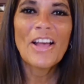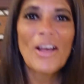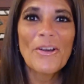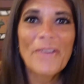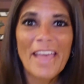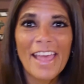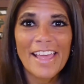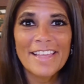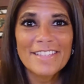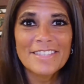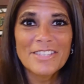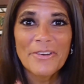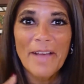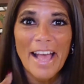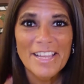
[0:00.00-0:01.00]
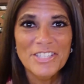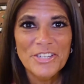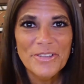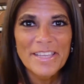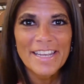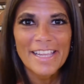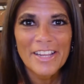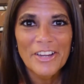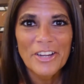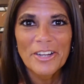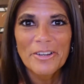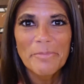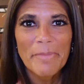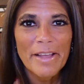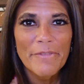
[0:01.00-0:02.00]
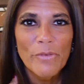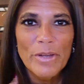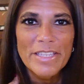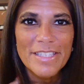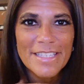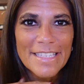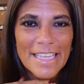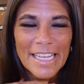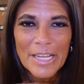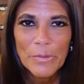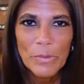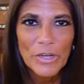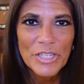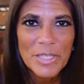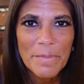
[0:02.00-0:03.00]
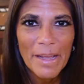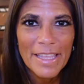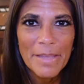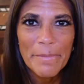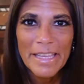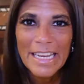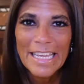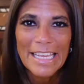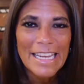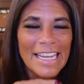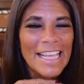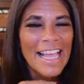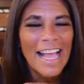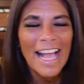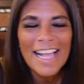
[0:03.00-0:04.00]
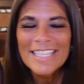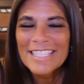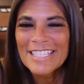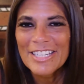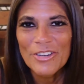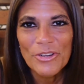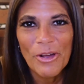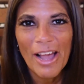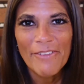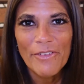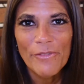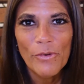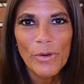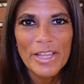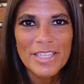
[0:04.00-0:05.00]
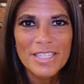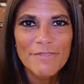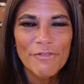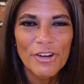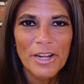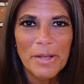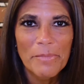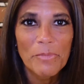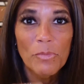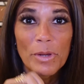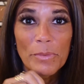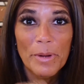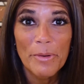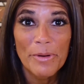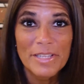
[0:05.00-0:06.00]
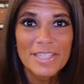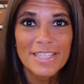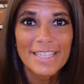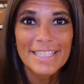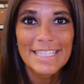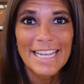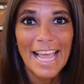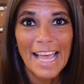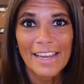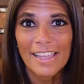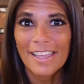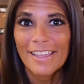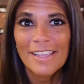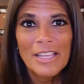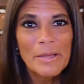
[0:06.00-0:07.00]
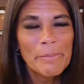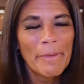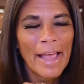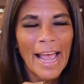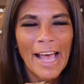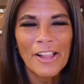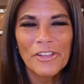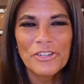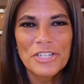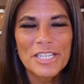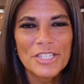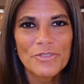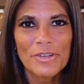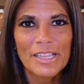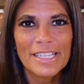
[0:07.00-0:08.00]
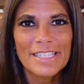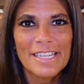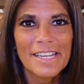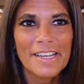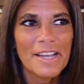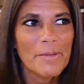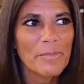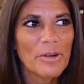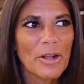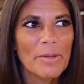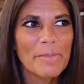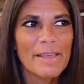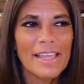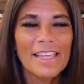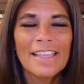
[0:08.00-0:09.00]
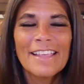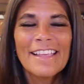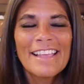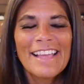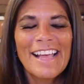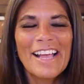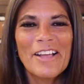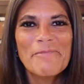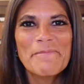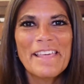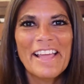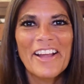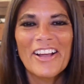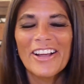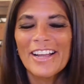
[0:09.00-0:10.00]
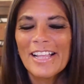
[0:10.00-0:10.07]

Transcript: Okay, so as you can hear, my voice is getting worse by the minute. I still don't have a voice from when we were in Cincinnati. My allergies really did a number on me there.